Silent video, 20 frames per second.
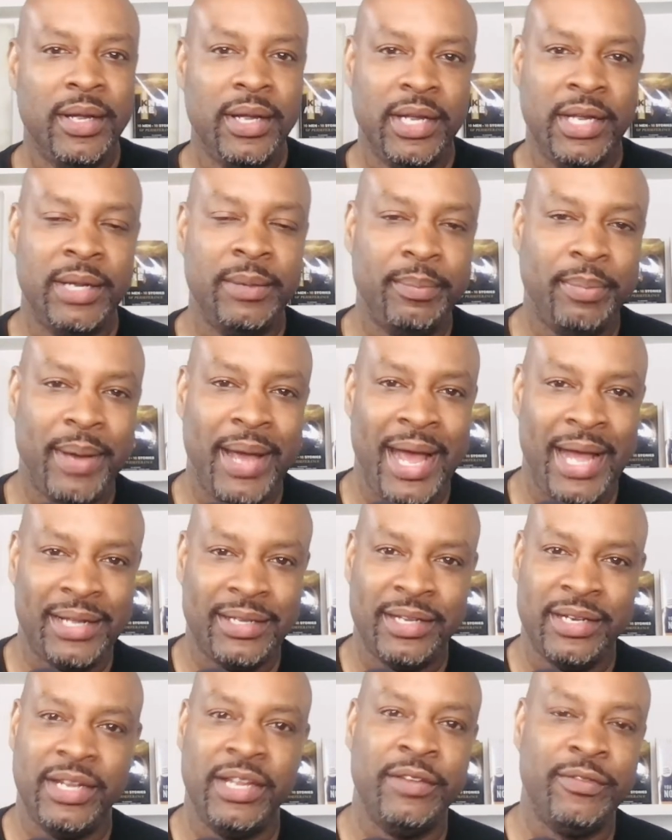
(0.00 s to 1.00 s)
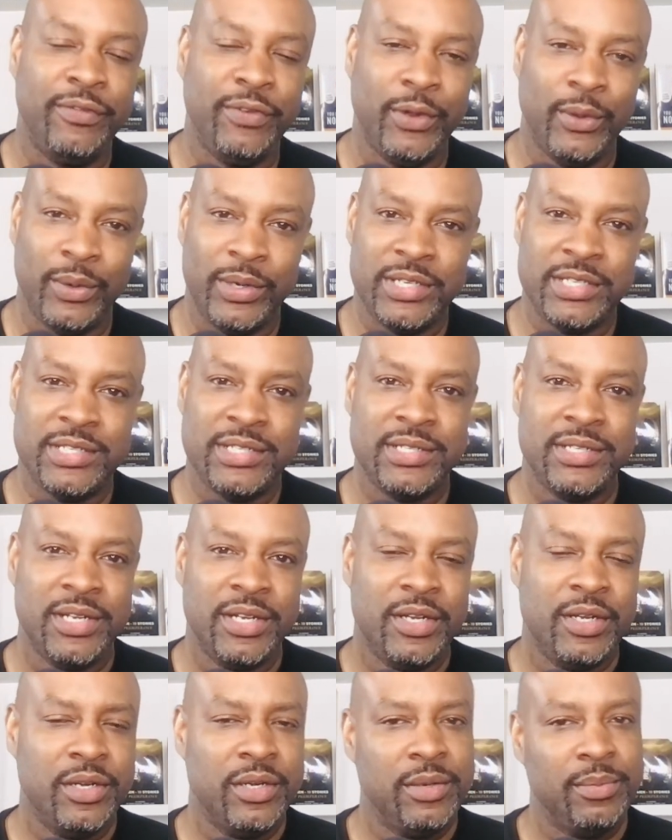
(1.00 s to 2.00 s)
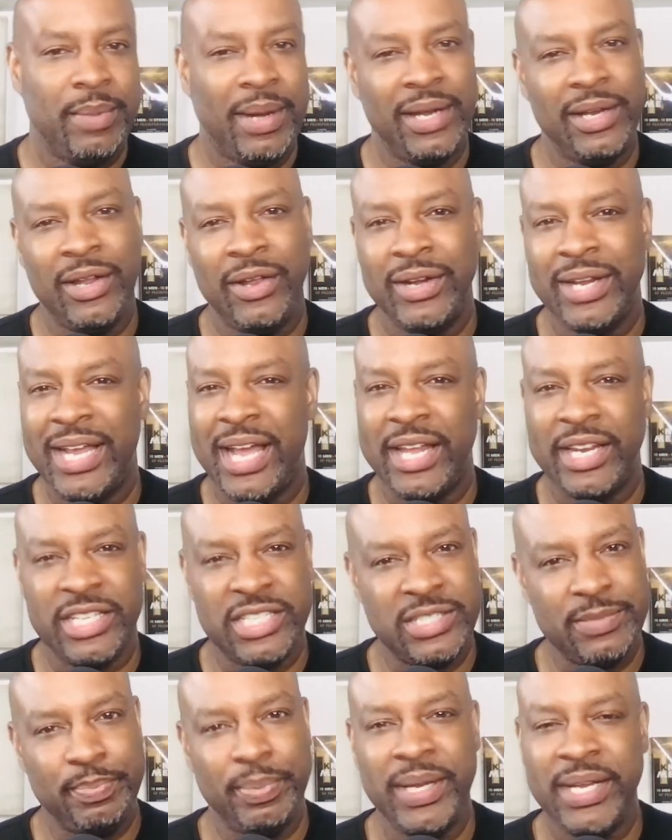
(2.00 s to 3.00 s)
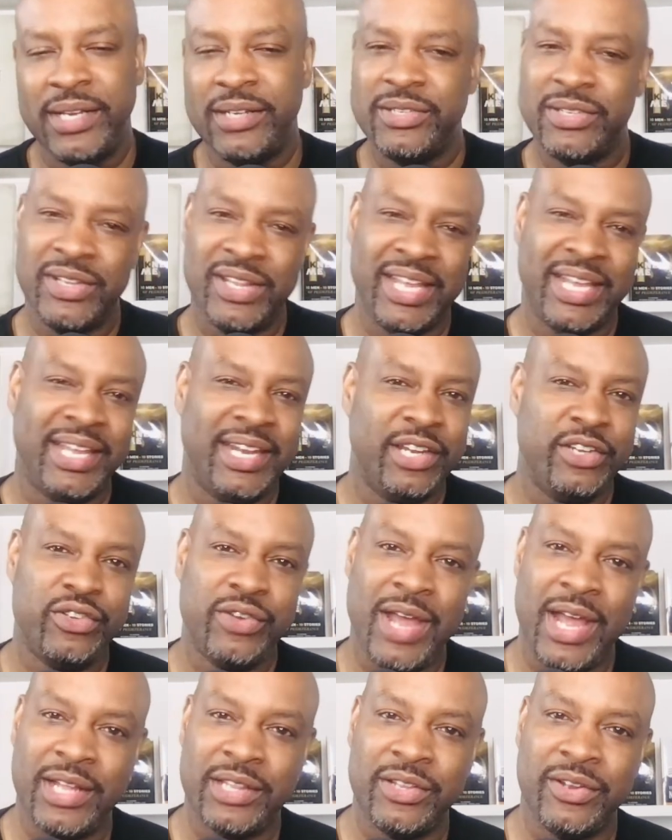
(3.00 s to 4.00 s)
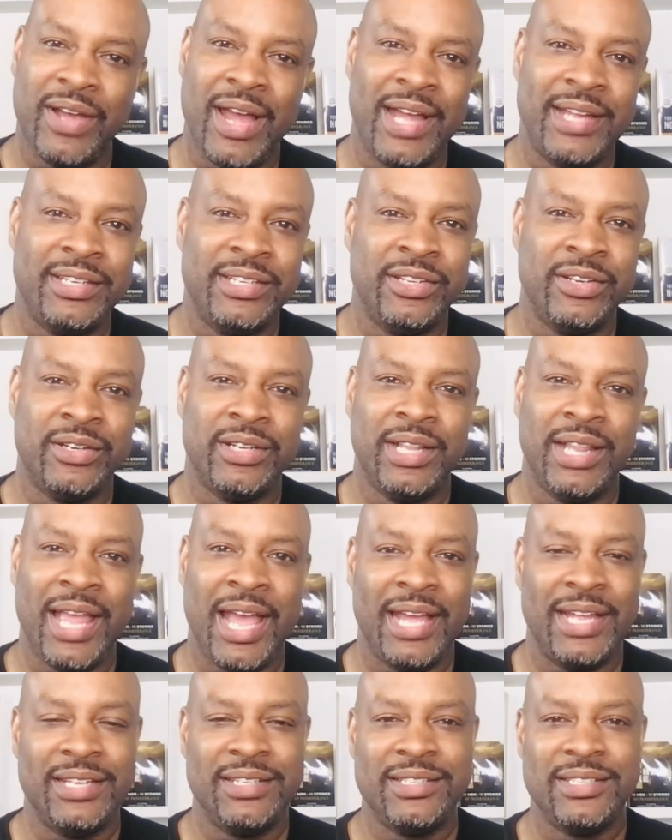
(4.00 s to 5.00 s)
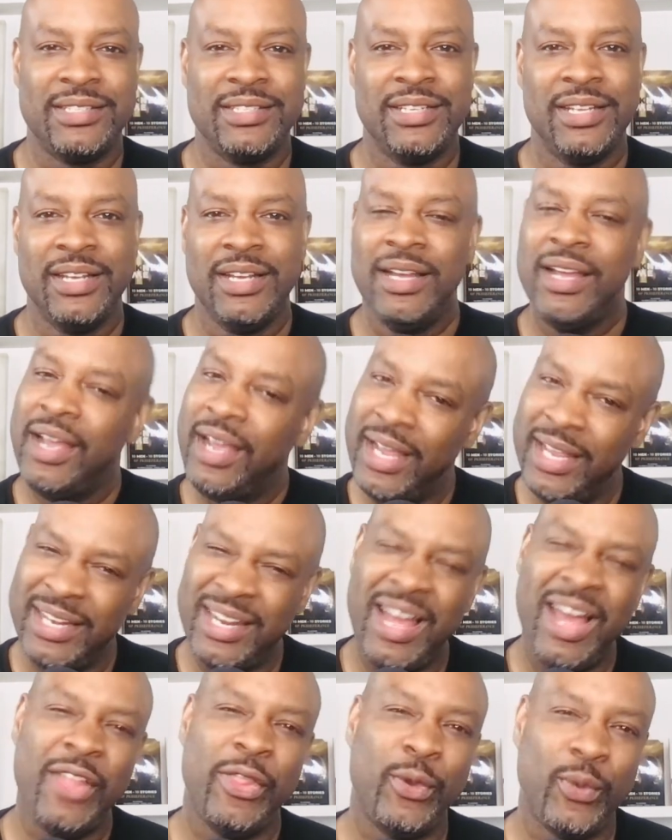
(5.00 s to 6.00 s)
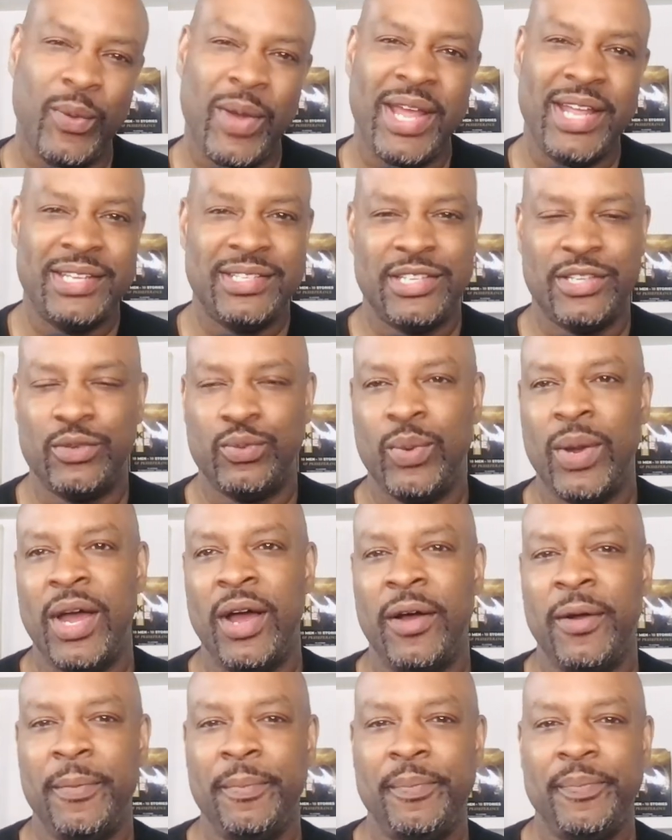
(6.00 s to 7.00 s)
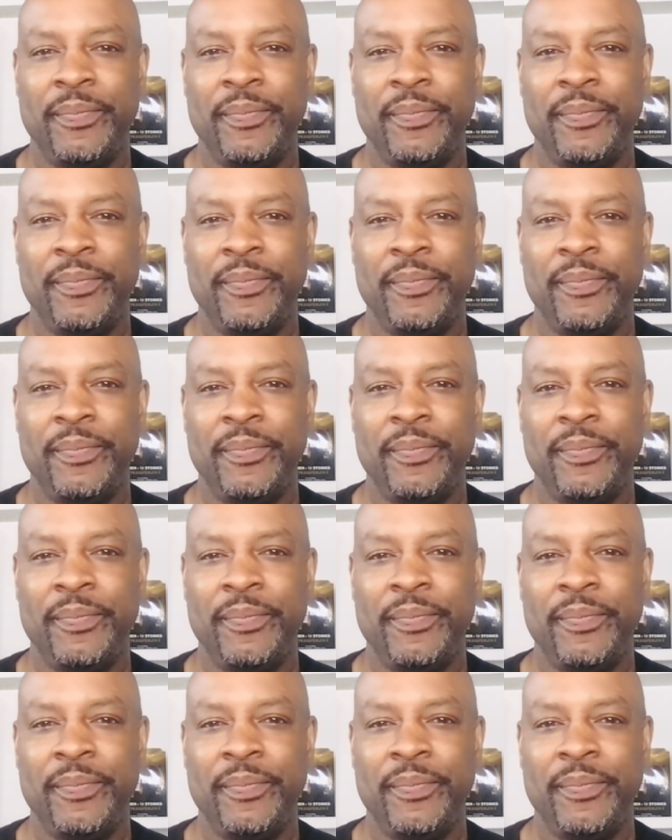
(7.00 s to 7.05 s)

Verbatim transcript: impact, and influence by learning how to speak so they can attract their ideal clients and other ways as well.